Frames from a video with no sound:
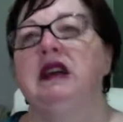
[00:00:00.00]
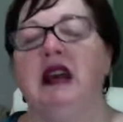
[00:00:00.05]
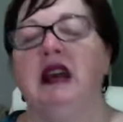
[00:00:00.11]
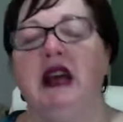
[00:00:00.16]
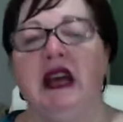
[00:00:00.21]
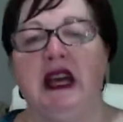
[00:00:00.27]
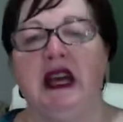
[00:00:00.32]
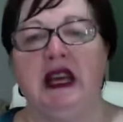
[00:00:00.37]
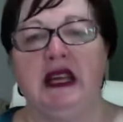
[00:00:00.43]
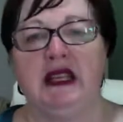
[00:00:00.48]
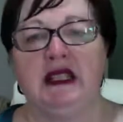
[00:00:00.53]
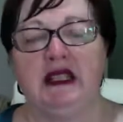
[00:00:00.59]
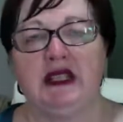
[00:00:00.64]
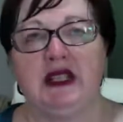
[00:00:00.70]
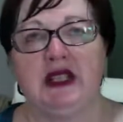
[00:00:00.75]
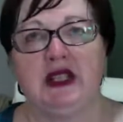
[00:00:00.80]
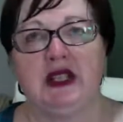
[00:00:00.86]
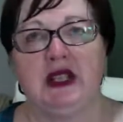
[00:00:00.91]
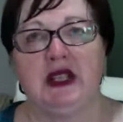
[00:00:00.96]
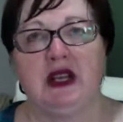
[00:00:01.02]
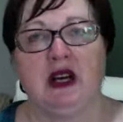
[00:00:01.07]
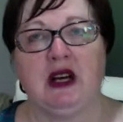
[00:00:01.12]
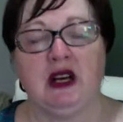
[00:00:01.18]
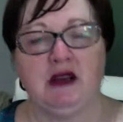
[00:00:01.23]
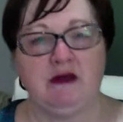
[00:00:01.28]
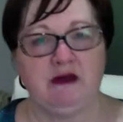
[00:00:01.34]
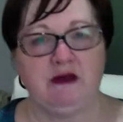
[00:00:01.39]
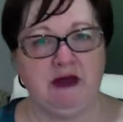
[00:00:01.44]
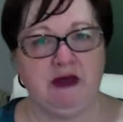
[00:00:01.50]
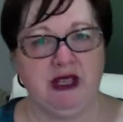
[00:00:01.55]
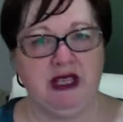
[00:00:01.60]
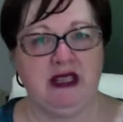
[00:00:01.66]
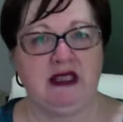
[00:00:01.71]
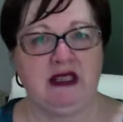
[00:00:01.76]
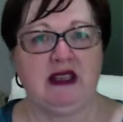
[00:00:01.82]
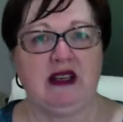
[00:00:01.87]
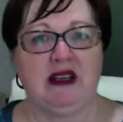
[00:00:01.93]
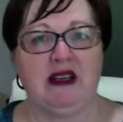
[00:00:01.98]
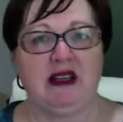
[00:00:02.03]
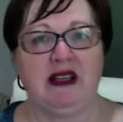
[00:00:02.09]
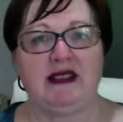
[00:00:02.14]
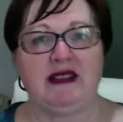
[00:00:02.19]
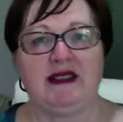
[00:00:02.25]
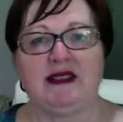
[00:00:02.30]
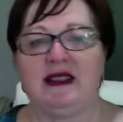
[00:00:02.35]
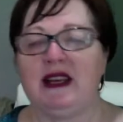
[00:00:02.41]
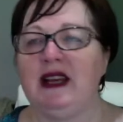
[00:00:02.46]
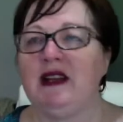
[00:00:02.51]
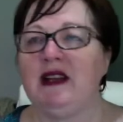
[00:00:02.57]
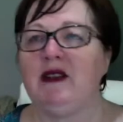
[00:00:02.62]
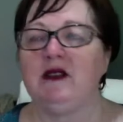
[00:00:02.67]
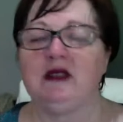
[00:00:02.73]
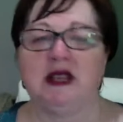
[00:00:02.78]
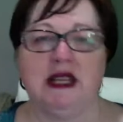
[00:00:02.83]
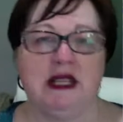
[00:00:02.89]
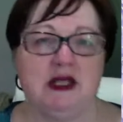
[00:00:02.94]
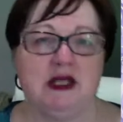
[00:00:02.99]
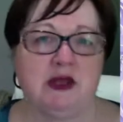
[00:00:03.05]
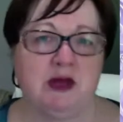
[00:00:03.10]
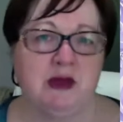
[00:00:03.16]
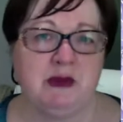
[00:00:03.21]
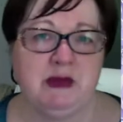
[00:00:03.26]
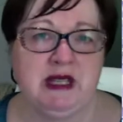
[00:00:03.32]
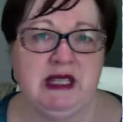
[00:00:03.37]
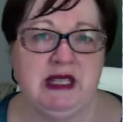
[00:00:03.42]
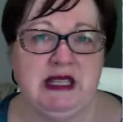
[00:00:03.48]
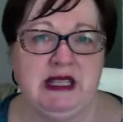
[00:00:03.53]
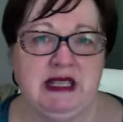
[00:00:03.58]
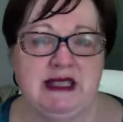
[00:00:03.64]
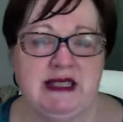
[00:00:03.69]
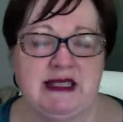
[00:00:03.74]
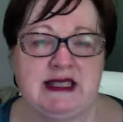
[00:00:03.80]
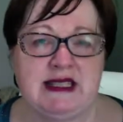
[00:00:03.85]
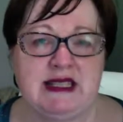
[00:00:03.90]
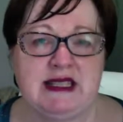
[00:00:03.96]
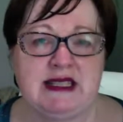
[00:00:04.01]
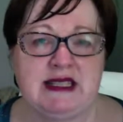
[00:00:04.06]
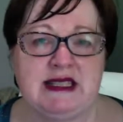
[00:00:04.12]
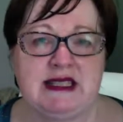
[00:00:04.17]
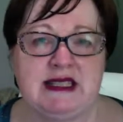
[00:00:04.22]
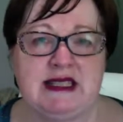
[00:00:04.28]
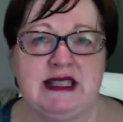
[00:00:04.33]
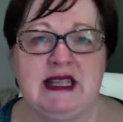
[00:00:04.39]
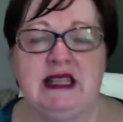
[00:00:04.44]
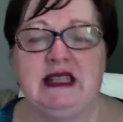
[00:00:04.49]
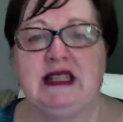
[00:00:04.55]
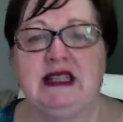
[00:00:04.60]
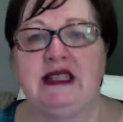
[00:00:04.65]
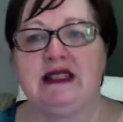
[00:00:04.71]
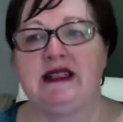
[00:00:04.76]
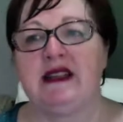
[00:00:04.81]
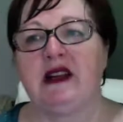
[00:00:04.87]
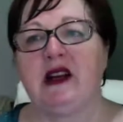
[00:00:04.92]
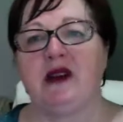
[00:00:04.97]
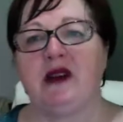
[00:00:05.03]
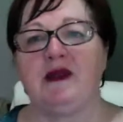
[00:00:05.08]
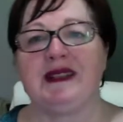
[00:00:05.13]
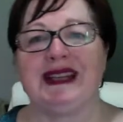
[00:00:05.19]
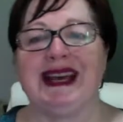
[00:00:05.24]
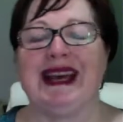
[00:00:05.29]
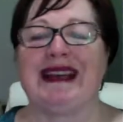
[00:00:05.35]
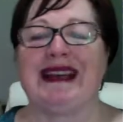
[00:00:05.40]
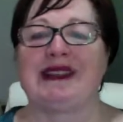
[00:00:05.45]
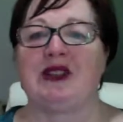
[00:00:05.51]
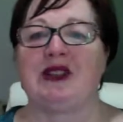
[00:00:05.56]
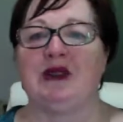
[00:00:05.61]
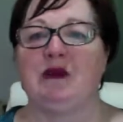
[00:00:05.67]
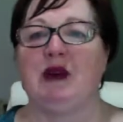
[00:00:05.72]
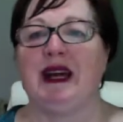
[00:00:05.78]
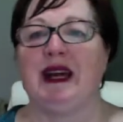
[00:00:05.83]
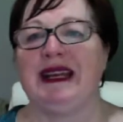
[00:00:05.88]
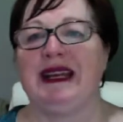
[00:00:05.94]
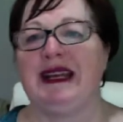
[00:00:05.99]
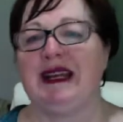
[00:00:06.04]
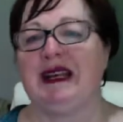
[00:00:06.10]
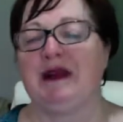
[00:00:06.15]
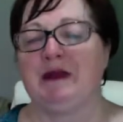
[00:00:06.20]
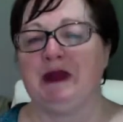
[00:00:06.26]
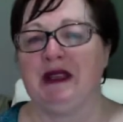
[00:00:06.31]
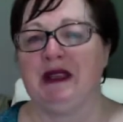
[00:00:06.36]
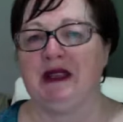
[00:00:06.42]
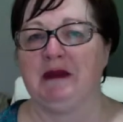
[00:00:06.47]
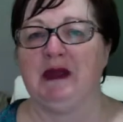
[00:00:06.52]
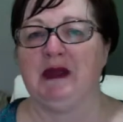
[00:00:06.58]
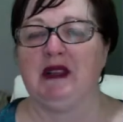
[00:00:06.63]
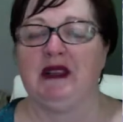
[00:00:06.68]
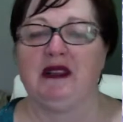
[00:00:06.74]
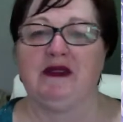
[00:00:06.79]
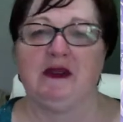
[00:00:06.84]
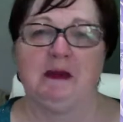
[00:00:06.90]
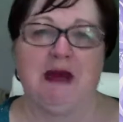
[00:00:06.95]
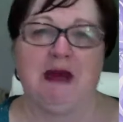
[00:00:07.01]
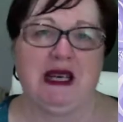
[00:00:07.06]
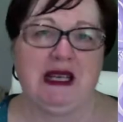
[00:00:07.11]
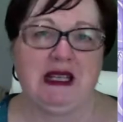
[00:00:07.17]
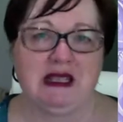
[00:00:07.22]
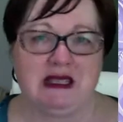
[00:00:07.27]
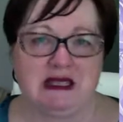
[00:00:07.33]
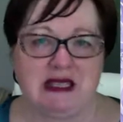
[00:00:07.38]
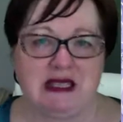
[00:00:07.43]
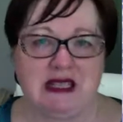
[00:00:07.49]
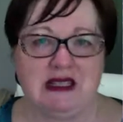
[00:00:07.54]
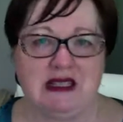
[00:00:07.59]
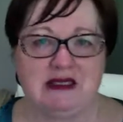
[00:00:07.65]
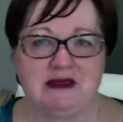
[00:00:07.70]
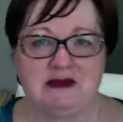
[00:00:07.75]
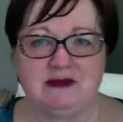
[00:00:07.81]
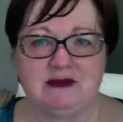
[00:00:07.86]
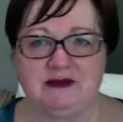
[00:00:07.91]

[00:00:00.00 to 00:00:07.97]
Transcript: And I realized, and look, it took me years to understand this, that I was actually waking up in the middle of a panic attack.